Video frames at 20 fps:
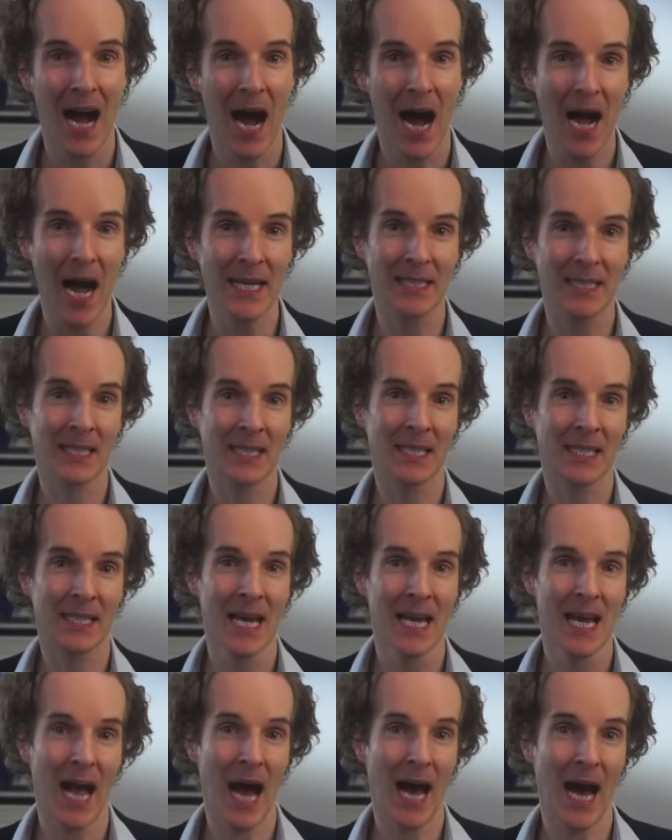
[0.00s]
heights,
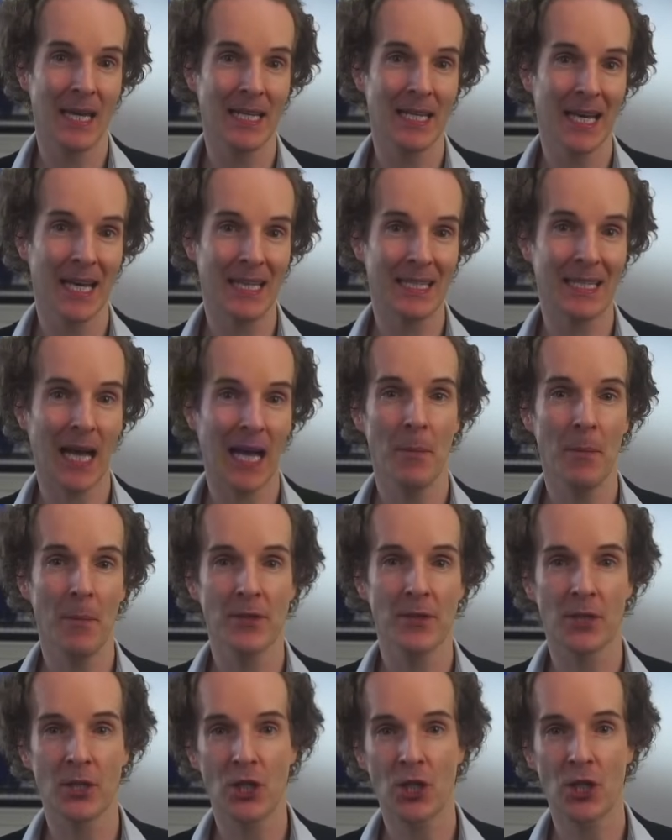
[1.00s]
and
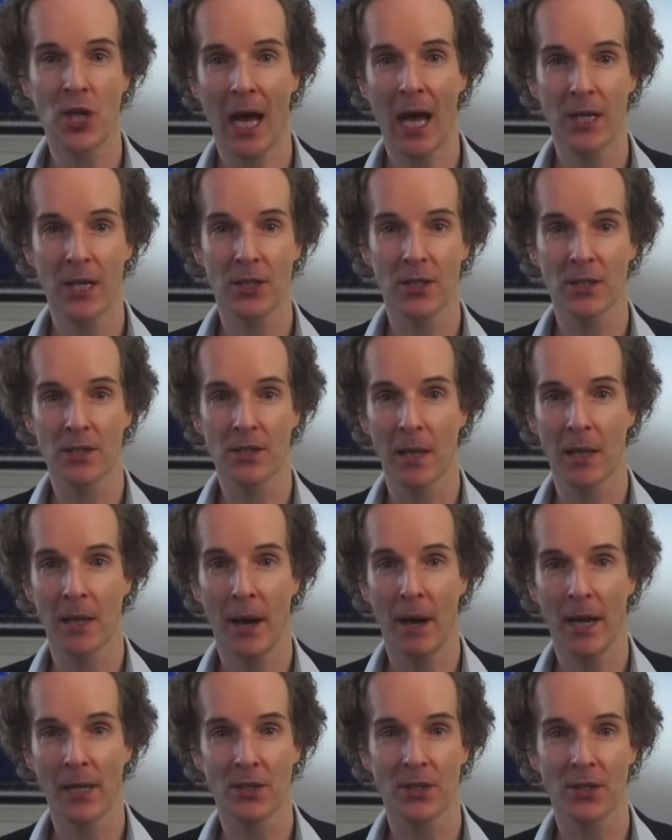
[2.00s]
examine the challenges that
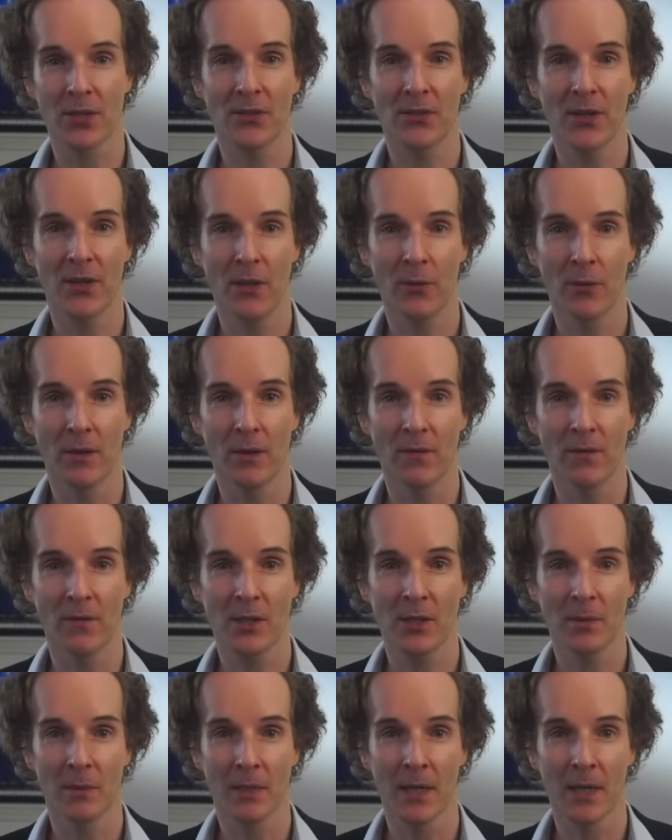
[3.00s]
might just sink your
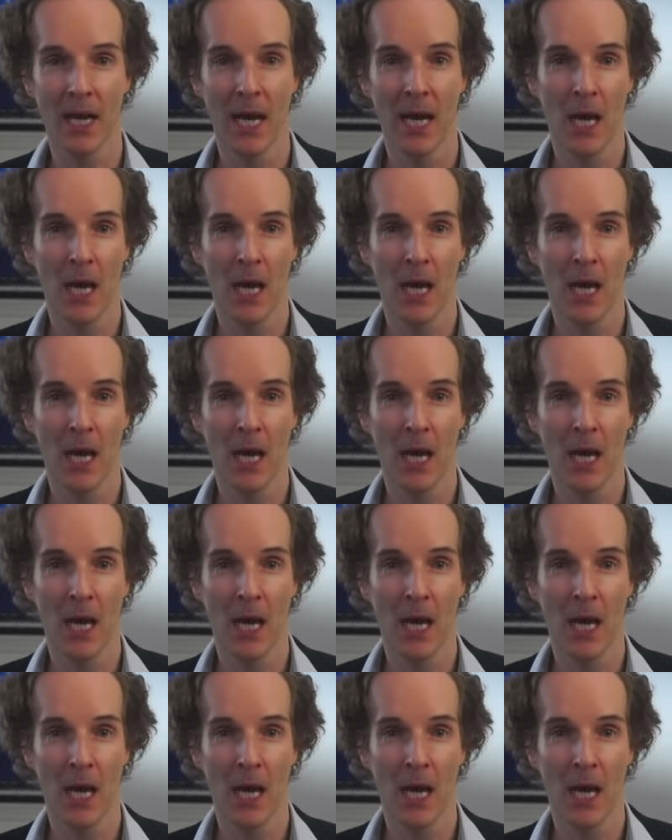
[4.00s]
investment.